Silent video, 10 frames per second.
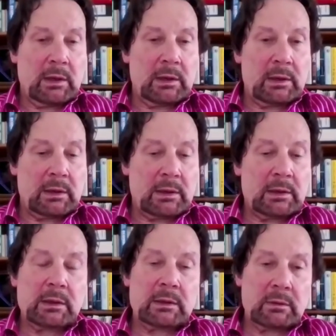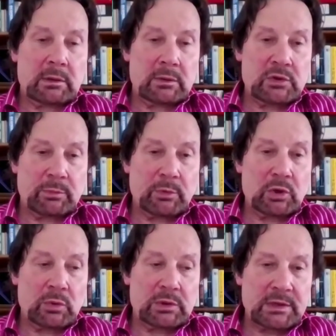uh, in, in
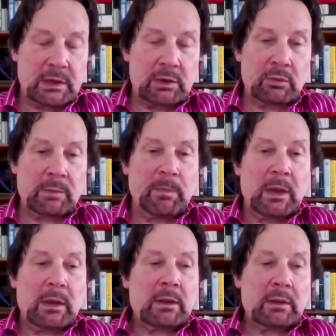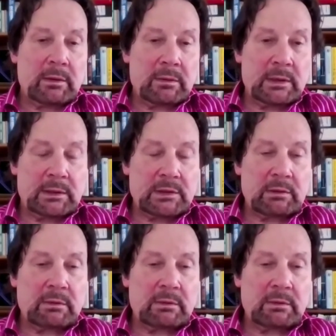Tomioka Town, uh, that,